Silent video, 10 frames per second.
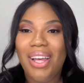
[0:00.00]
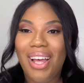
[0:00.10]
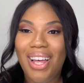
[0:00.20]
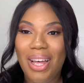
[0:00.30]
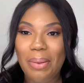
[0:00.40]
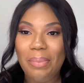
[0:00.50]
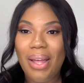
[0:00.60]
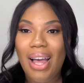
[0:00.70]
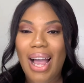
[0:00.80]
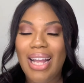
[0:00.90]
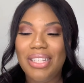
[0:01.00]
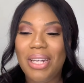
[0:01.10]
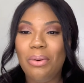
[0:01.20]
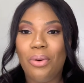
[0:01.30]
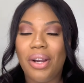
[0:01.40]
Um, I ended
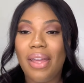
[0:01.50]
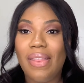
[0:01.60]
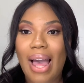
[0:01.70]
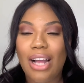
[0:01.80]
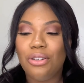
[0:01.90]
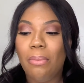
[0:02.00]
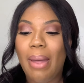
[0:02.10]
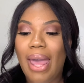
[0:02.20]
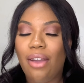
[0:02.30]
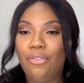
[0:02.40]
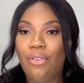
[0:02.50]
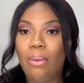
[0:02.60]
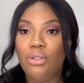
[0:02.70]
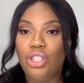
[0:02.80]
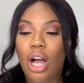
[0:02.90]
up ordering the actual bag
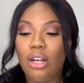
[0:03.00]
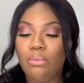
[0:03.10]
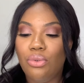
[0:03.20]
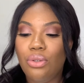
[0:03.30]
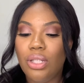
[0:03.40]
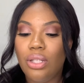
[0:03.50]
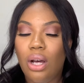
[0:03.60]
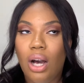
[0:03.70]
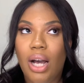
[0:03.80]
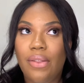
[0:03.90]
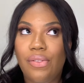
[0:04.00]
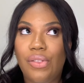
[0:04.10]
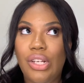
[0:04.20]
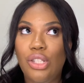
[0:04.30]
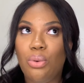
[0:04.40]
from Jacquemus on
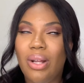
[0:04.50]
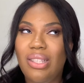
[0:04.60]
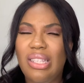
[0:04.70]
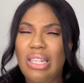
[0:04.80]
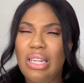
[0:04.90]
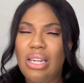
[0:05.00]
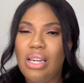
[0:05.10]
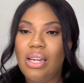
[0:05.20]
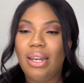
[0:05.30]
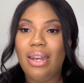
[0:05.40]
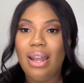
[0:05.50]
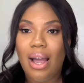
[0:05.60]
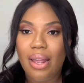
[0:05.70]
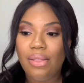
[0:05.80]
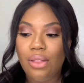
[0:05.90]
the
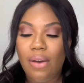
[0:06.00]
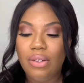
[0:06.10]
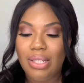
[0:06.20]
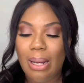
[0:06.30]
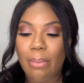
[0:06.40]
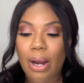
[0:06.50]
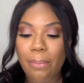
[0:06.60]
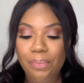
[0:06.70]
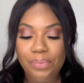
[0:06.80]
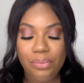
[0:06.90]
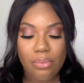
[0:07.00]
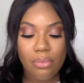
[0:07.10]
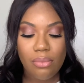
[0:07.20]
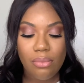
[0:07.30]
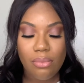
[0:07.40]
29th of December.
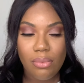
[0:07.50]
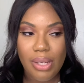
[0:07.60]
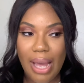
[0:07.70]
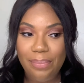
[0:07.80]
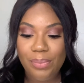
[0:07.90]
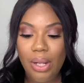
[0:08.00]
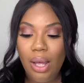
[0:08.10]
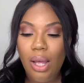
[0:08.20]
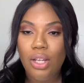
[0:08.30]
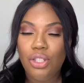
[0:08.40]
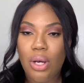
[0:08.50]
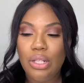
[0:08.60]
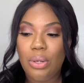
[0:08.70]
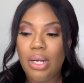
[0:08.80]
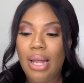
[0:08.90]
Yeah. So on
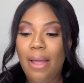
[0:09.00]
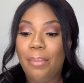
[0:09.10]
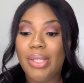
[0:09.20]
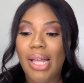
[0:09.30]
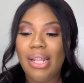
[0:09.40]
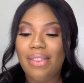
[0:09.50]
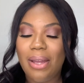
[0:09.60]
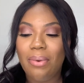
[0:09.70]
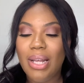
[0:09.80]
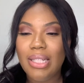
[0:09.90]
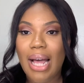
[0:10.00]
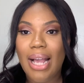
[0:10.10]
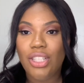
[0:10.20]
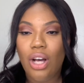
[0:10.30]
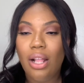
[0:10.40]
29th, but then the thing was
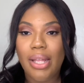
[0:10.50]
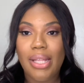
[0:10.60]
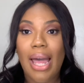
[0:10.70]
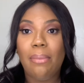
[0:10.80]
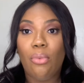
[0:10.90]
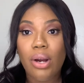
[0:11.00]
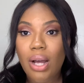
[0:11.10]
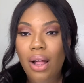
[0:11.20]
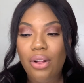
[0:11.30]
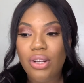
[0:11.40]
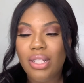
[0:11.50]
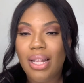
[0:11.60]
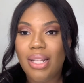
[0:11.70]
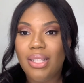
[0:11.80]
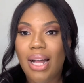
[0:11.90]
I saw like they had more colors in
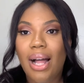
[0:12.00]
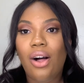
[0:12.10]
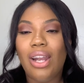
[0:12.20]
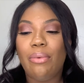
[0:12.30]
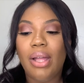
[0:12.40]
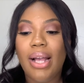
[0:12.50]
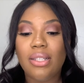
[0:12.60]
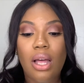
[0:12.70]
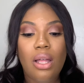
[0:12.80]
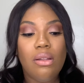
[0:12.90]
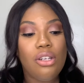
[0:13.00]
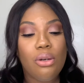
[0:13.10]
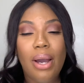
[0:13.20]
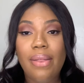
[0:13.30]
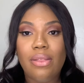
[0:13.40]
that style and I realized you know
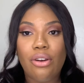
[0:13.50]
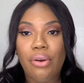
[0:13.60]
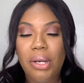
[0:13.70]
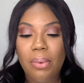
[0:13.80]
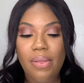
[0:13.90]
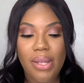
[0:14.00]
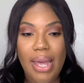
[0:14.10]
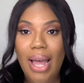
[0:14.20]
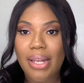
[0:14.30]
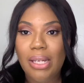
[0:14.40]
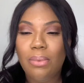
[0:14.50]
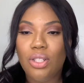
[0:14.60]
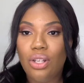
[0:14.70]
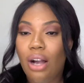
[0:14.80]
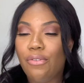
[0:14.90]
what, the green one, the khaki
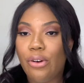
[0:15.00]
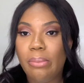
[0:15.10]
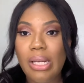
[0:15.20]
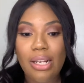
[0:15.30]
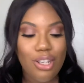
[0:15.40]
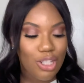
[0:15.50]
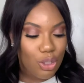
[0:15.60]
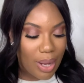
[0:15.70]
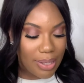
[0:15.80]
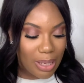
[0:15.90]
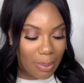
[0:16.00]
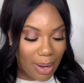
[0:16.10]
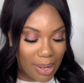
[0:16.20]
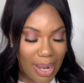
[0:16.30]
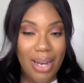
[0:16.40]
was not for me. So I ended up
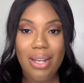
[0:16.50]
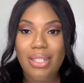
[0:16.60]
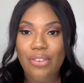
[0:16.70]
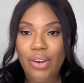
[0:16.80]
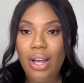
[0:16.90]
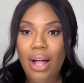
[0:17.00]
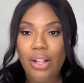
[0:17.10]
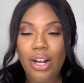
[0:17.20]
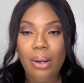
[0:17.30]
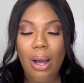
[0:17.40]
getting it in a different color.